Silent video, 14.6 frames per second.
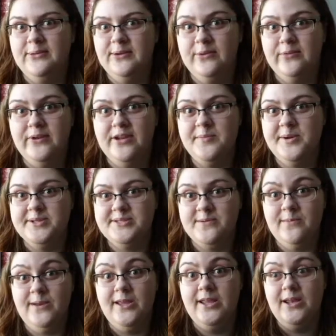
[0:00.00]
want to read about
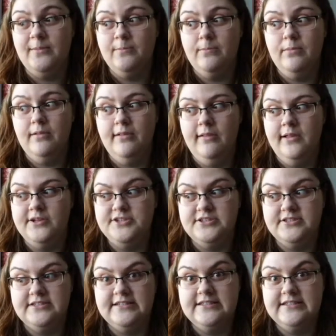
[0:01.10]
somebody getting bludgeoned